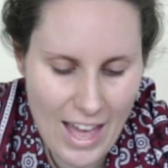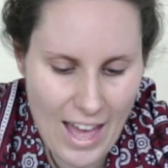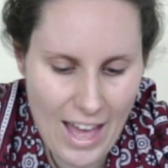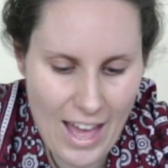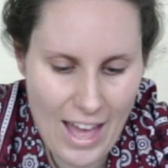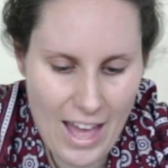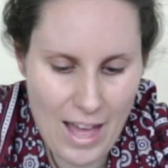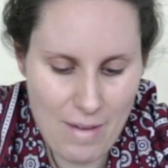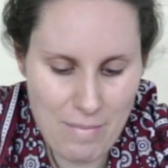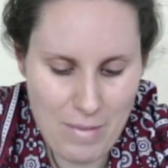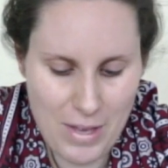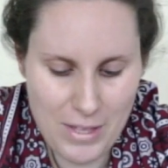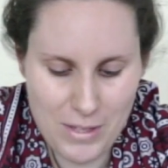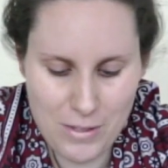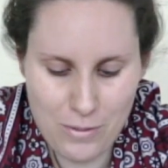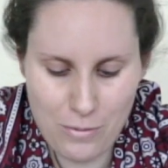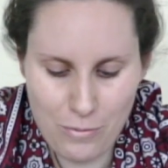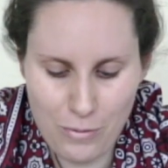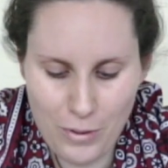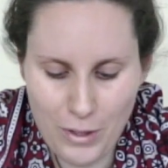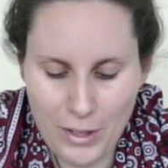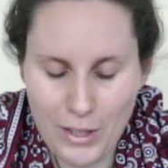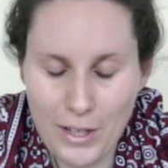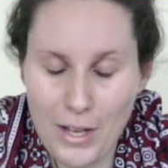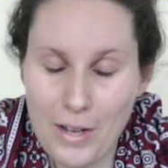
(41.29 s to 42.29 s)
It's
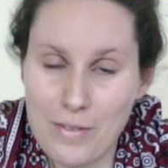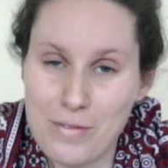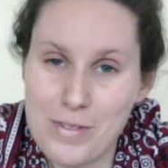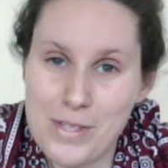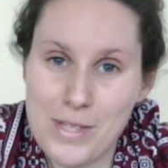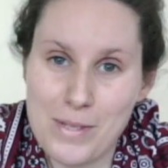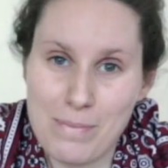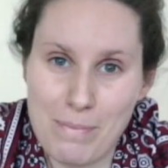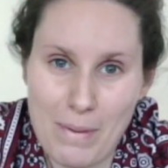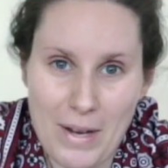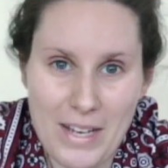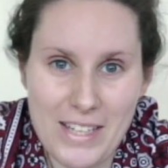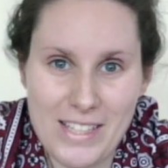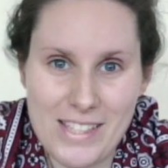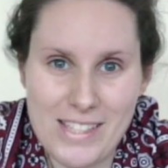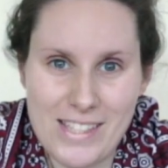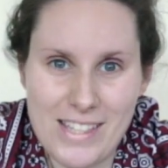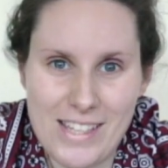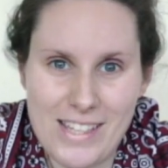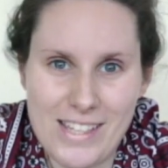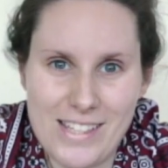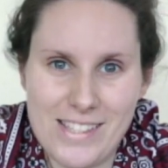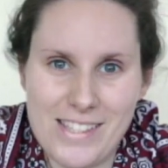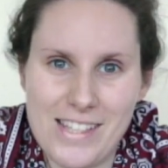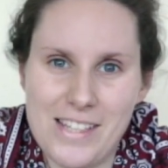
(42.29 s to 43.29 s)
full of
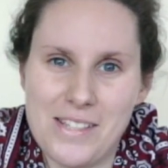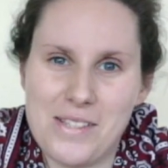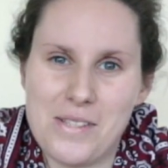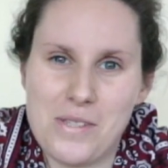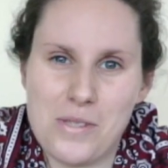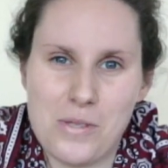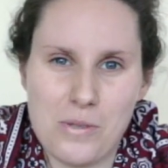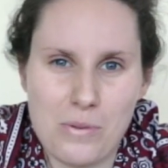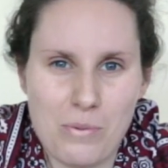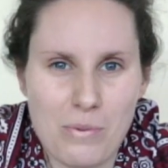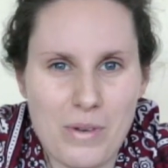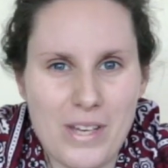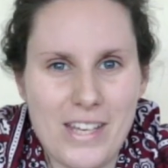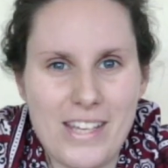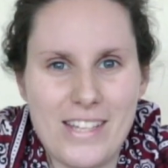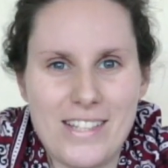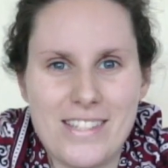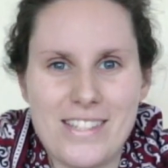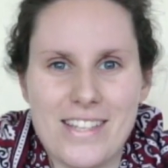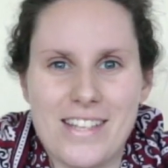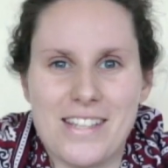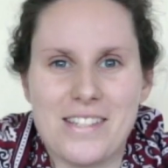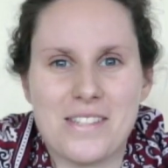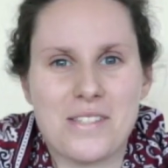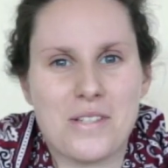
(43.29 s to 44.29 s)
spices, it's
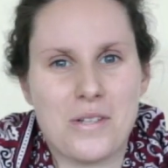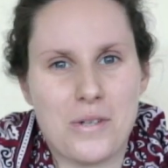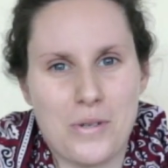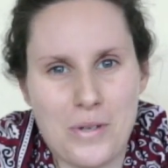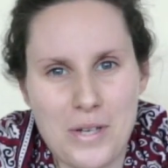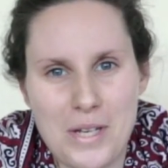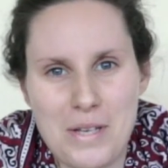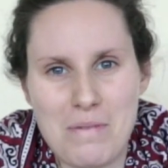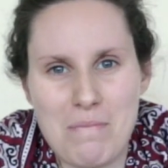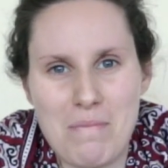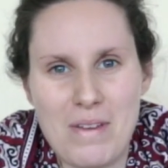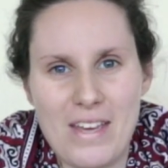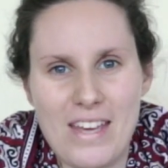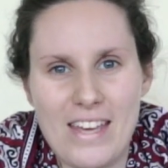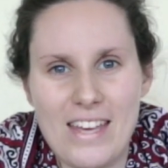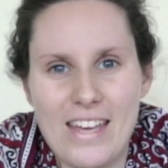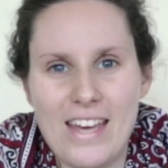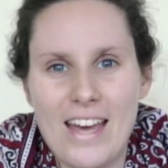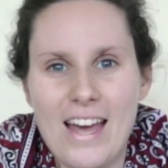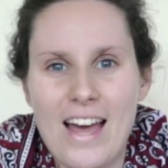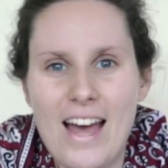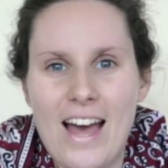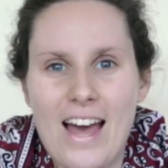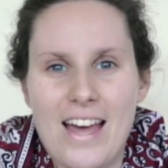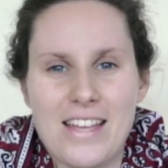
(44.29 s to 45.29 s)
sweet, it's
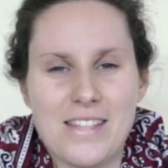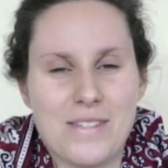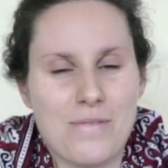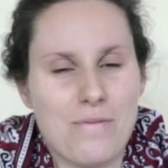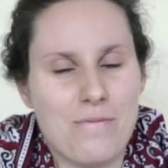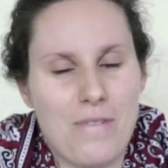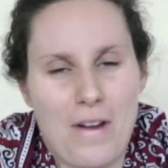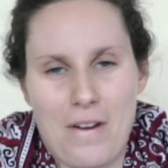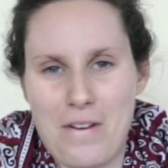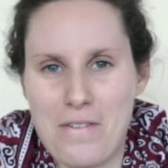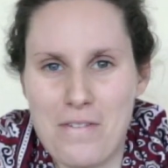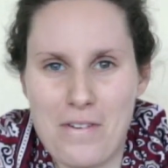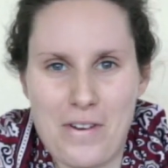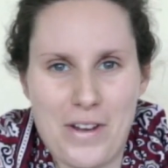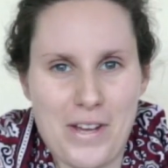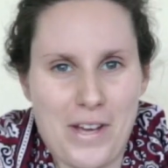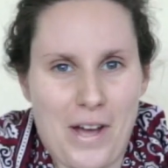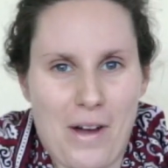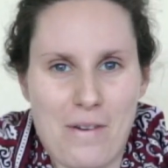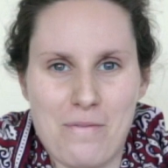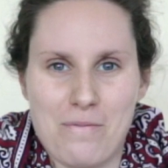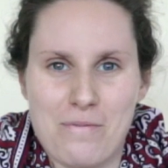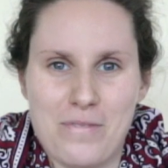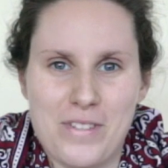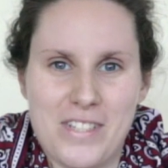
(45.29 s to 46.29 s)
creamy, it's very, very
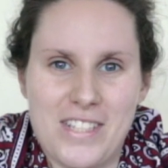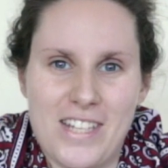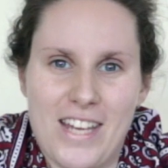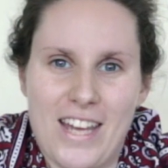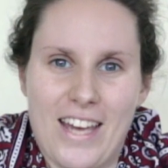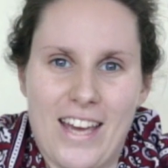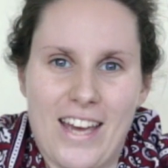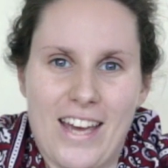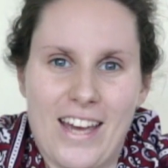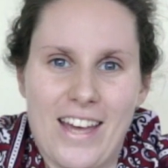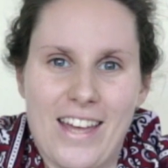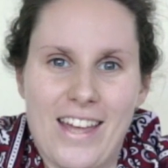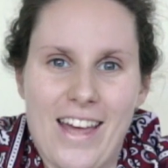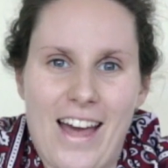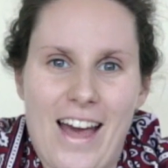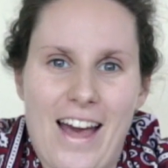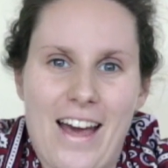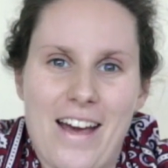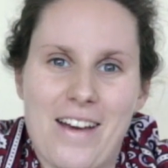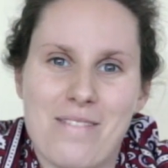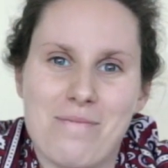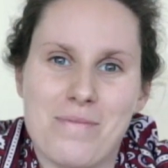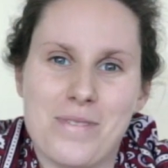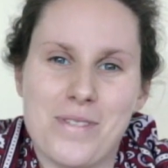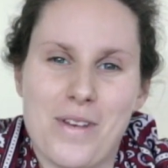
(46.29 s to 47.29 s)
comforting,
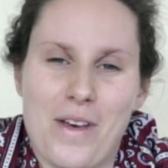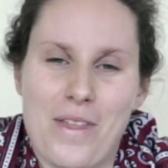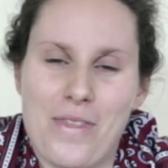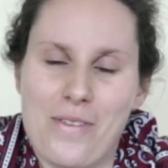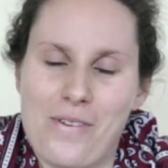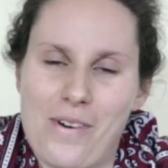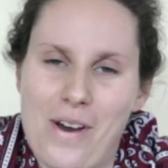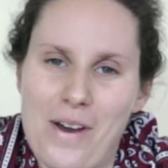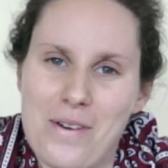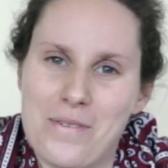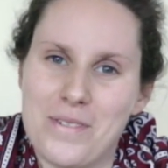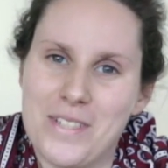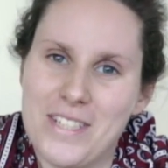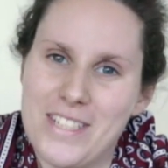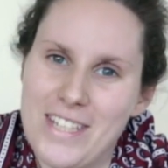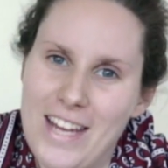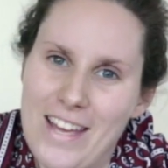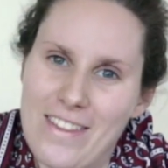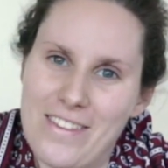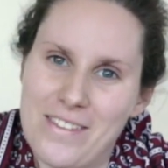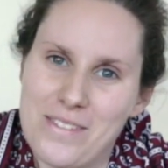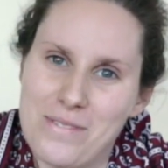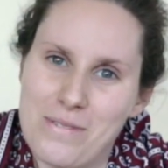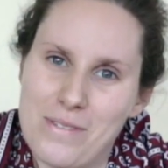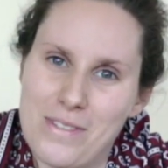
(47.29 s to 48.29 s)
so I thought I would share
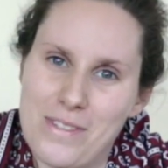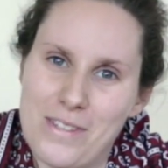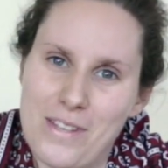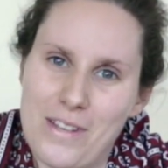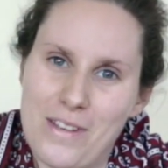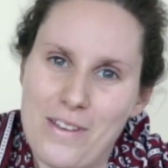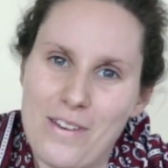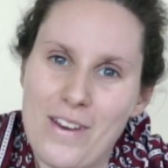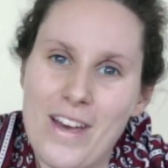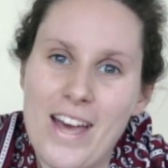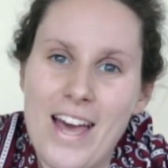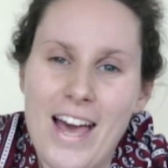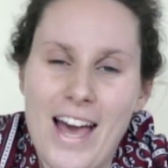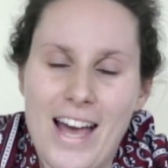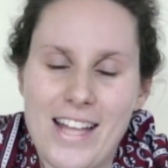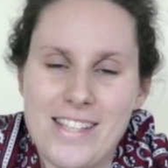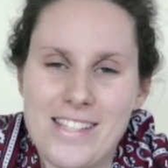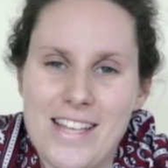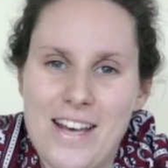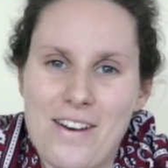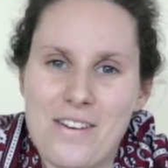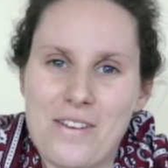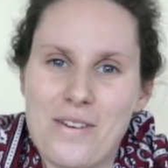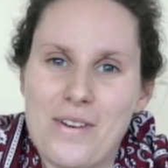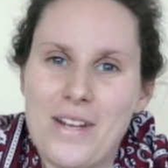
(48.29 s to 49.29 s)
this with you and
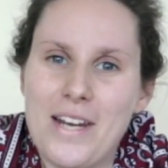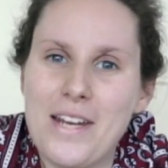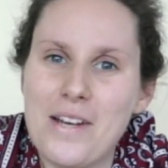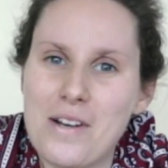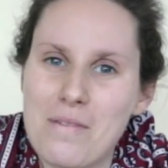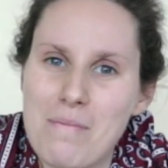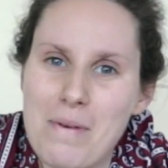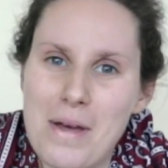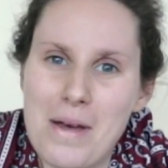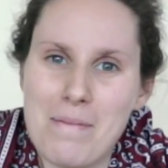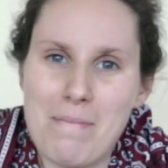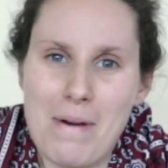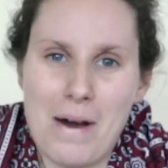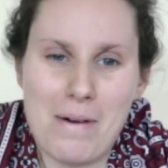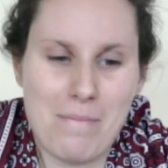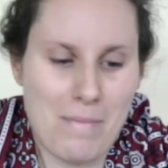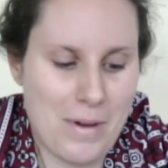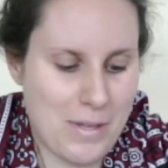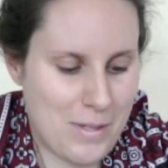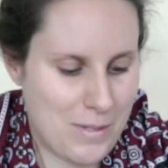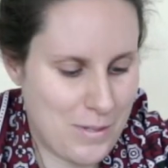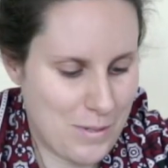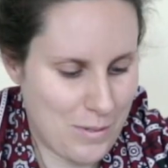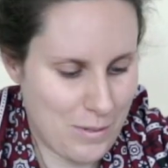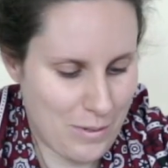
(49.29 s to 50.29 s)
tell you a little bit about my
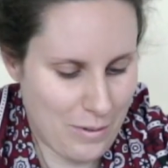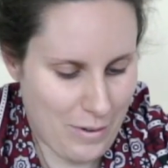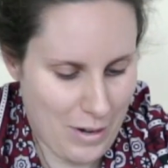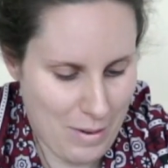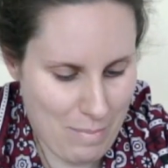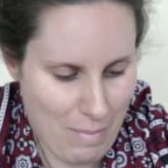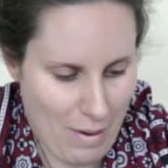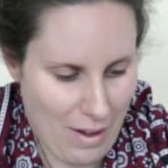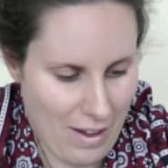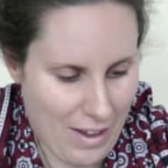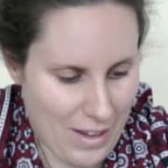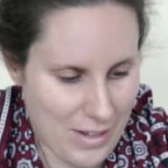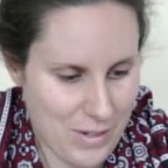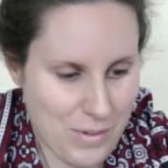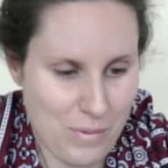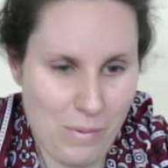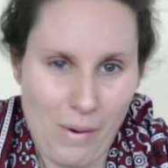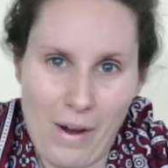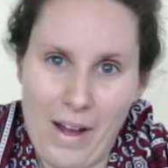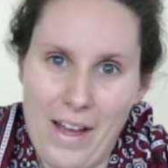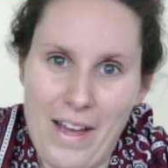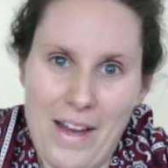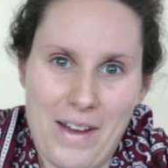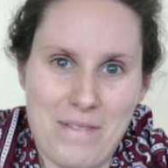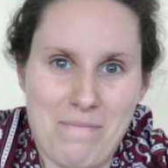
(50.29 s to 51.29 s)
story behind
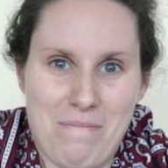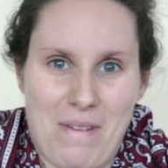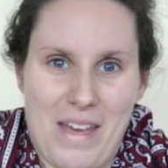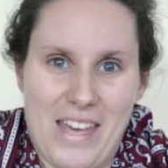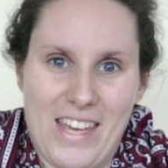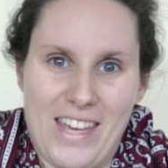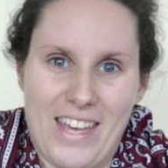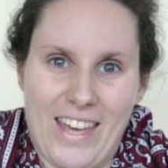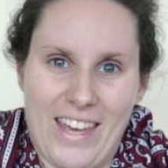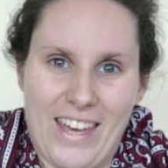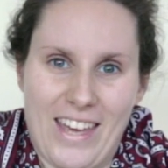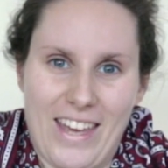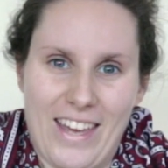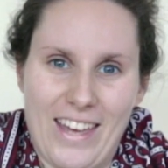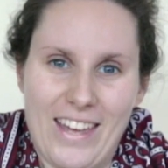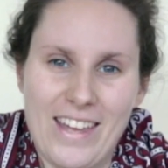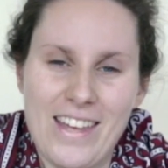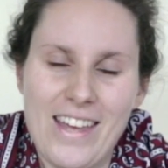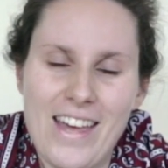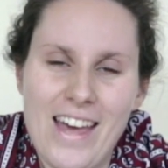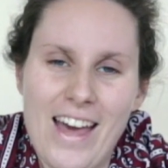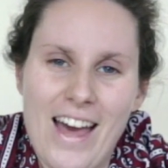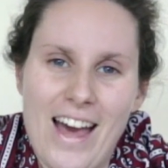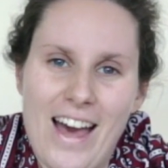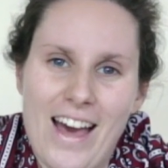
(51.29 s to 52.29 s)
why I'm making
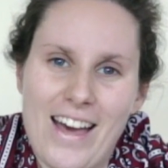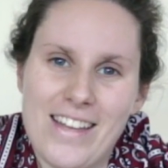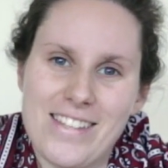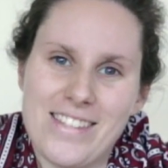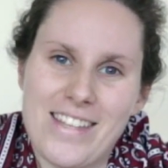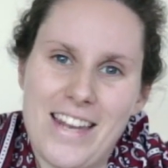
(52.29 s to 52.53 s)
it.